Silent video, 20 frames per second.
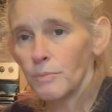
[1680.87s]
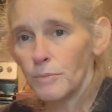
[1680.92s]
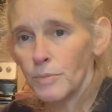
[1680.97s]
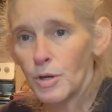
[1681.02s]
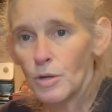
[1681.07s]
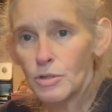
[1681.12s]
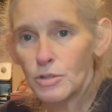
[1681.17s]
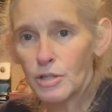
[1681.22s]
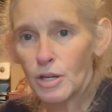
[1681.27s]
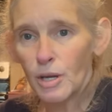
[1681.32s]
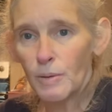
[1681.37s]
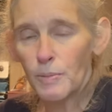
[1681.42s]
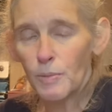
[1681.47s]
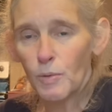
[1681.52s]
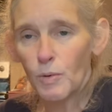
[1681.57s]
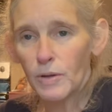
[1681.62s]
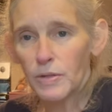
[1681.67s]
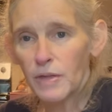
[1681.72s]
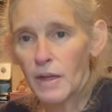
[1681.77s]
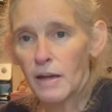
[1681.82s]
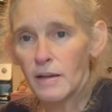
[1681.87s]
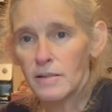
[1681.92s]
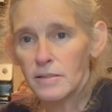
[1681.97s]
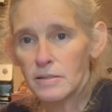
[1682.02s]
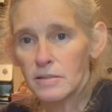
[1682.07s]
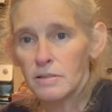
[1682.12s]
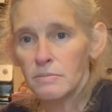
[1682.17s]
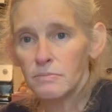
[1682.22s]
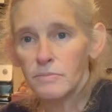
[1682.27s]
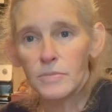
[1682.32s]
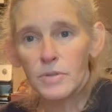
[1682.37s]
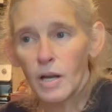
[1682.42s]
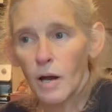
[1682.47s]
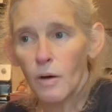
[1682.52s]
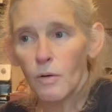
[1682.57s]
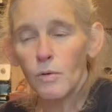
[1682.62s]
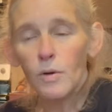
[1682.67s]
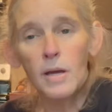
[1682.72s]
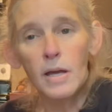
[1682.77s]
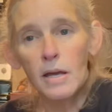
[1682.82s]
YouTube and what things, you
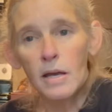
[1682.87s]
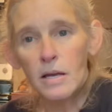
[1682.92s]
know,